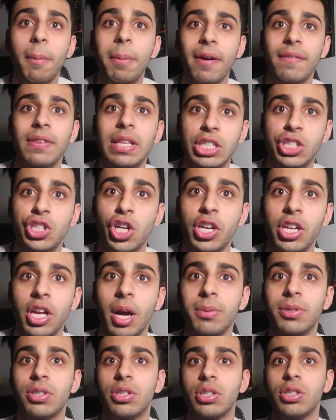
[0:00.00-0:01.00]
having that shiny
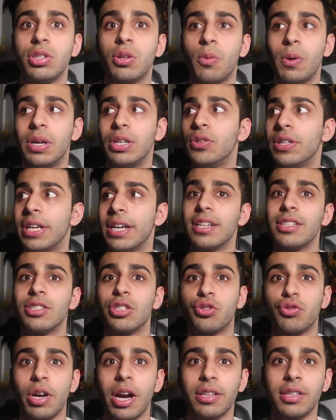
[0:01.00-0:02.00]
object syndrome where you're getting
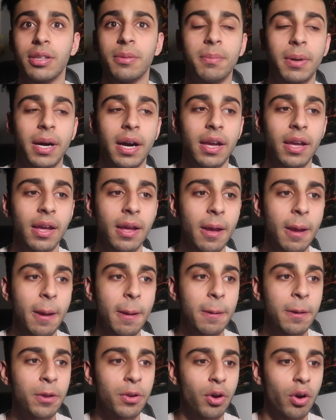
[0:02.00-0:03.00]
distracted by,
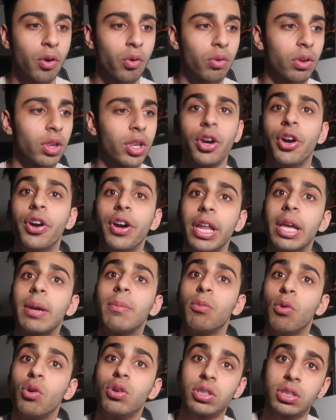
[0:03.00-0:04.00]

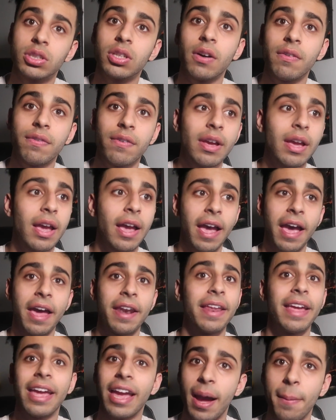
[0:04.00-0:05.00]
learning more stuff.
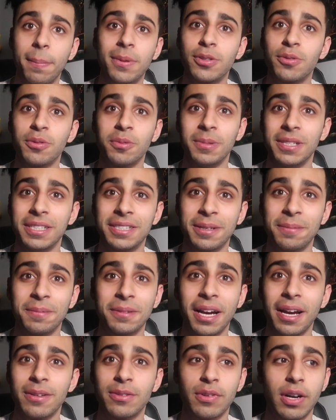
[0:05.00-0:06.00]
And it happens with me
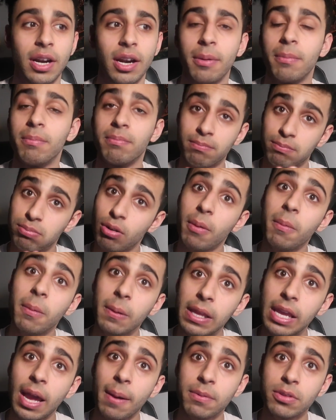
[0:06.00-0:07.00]
sometimes, right? And
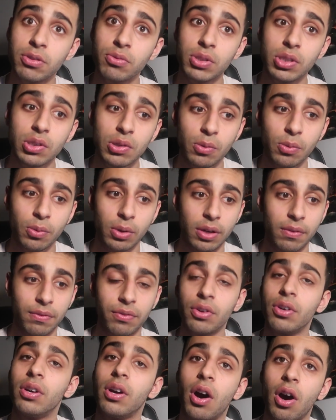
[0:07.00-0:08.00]
probably happens with you
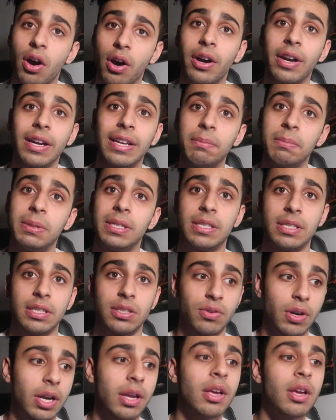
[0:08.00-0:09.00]
if you are in
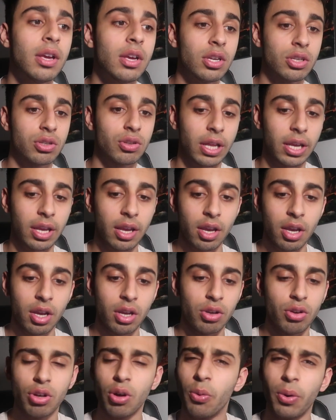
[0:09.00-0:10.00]
business, right? So
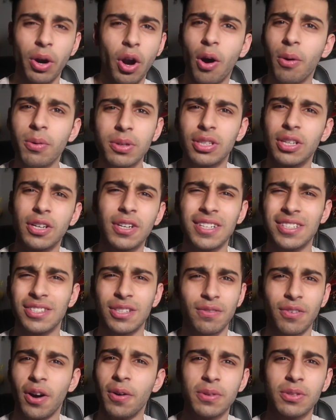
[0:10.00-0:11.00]
we're always learning
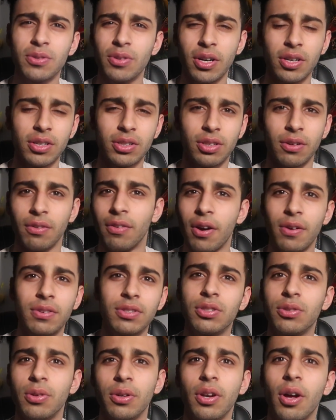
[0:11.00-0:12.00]
stuff,
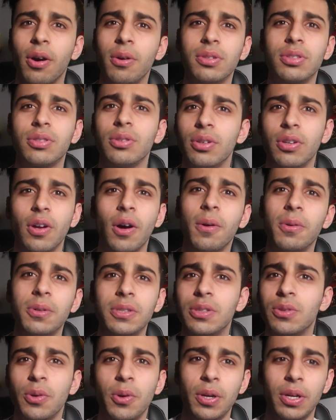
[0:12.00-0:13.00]
always
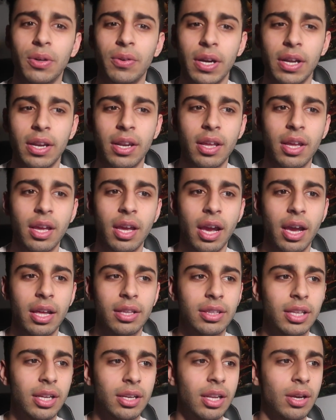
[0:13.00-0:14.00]
growing, right?
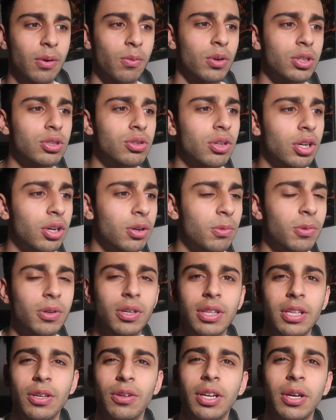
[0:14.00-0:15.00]
And then once you learn
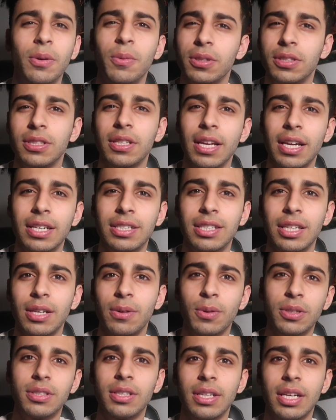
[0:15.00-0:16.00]
one thing, you're what's the next thing?
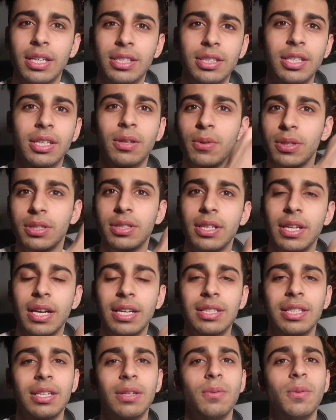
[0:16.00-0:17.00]

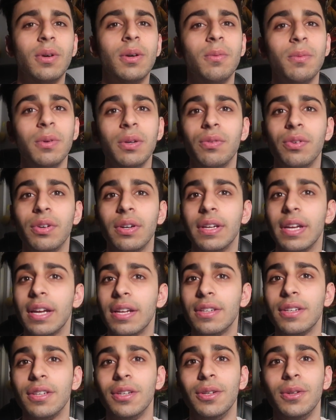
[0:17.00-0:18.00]
What we
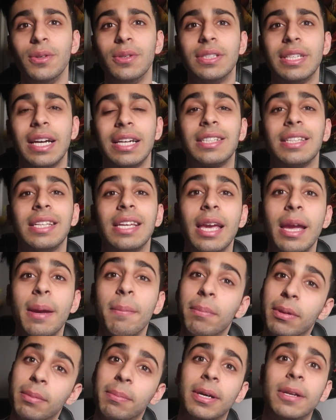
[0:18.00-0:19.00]
forget to do is actually
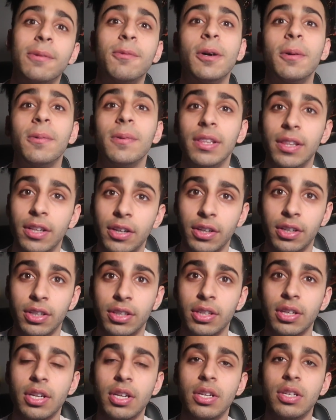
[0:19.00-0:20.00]
implement what we
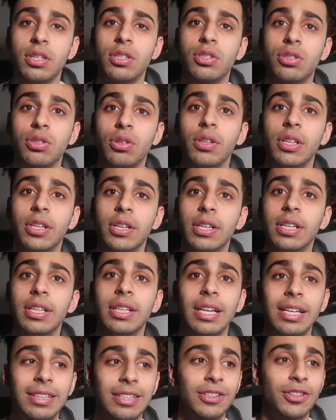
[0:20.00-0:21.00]
learned. So
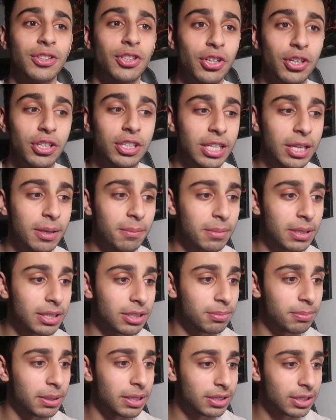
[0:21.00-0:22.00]
literally the third tip
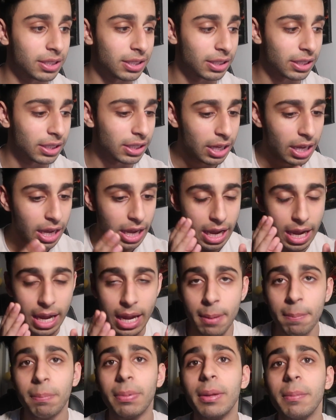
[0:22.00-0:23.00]
is basically
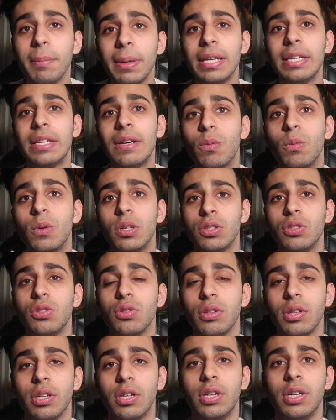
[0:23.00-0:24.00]
implement what
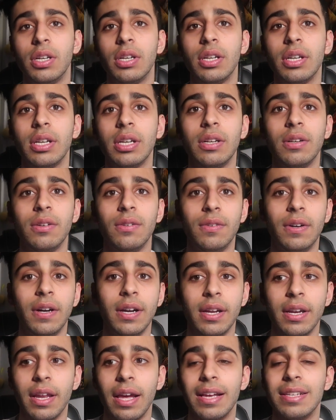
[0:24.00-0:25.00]
you learn,
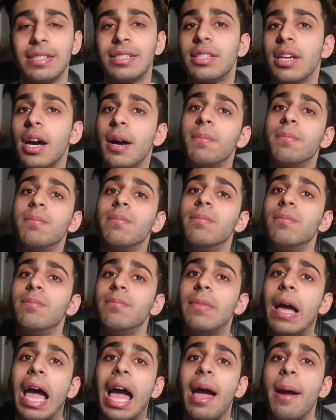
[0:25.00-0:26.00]
right? And stop
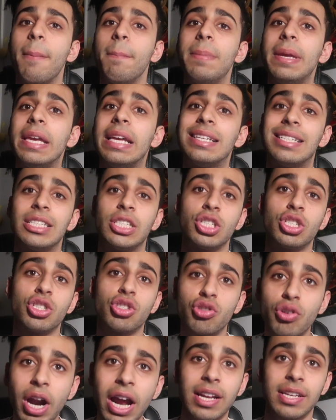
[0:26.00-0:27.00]
being
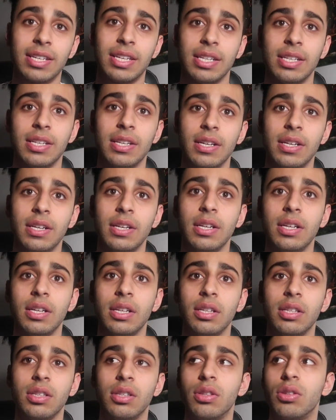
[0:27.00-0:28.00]
distracted
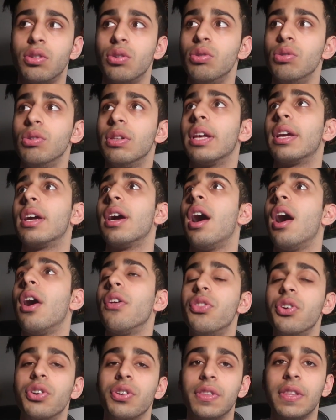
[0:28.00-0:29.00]
through
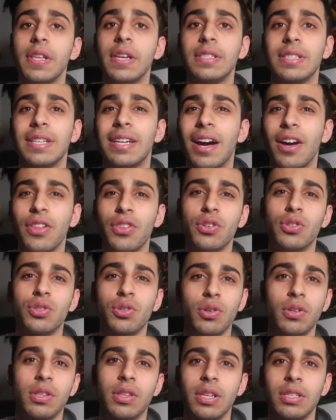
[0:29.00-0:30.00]
other things, other
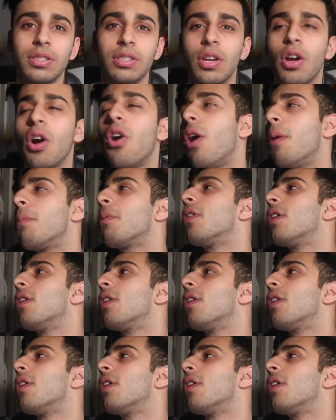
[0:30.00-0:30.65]
sort of things, oh, I'm